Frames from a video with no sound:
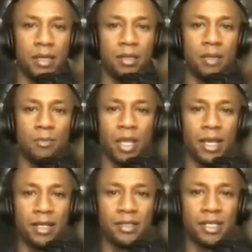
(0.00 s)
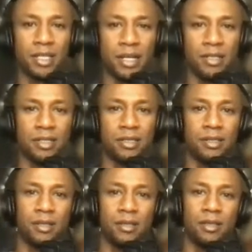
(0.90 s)
plans, the
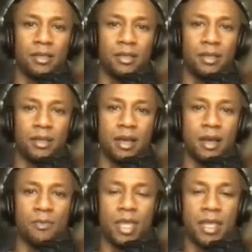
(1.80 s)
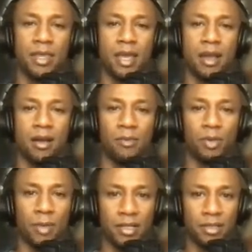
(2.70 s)
changes that they are
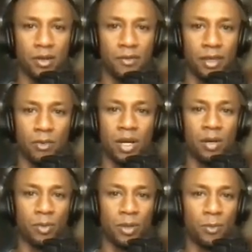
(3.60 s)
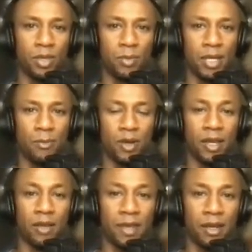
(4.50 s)
implementing over there will help them with being more
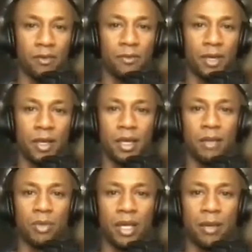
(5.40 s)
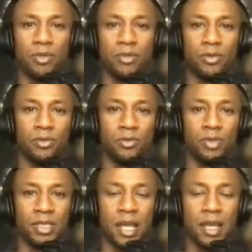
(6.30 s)
innovative and being able to
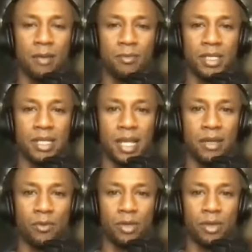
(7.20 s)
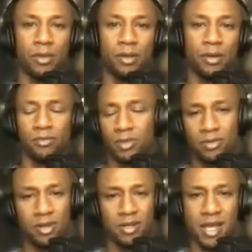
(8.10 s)
stay up to date with,
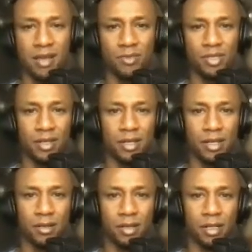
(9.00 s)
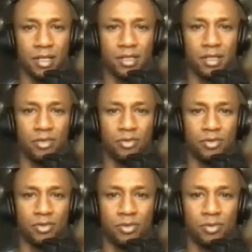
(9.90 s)
current times and continue
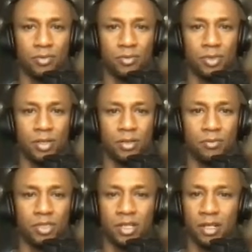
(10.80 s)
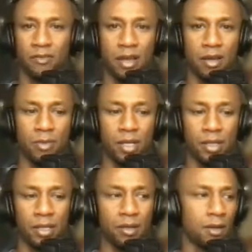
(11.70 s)
to, stick around and be a leader.